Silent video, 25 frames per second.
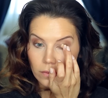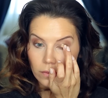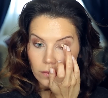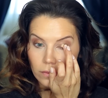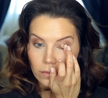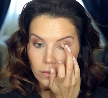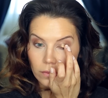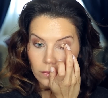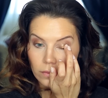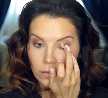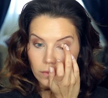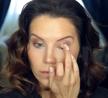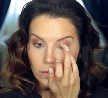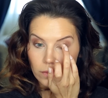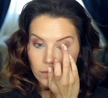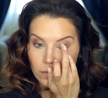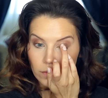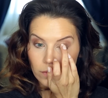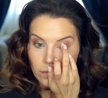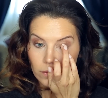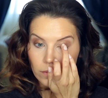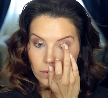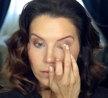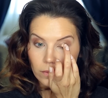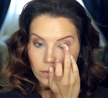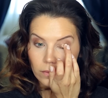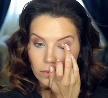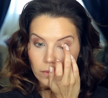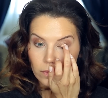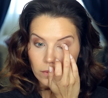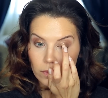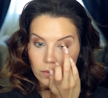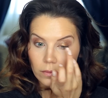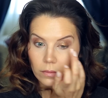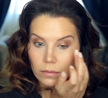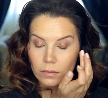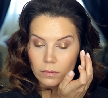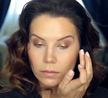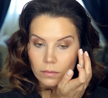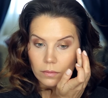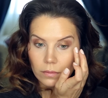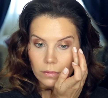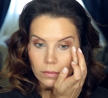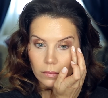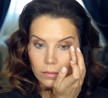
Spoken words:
(silence)